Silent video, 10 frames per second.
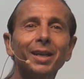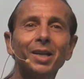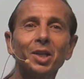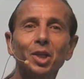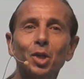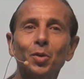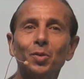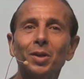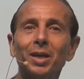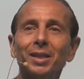into
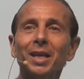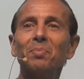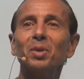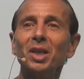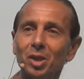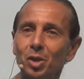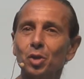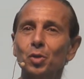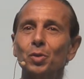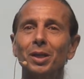you that
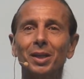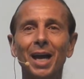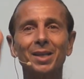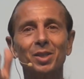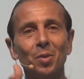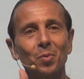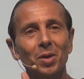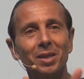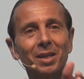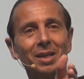pleases you, that lines up
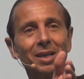with,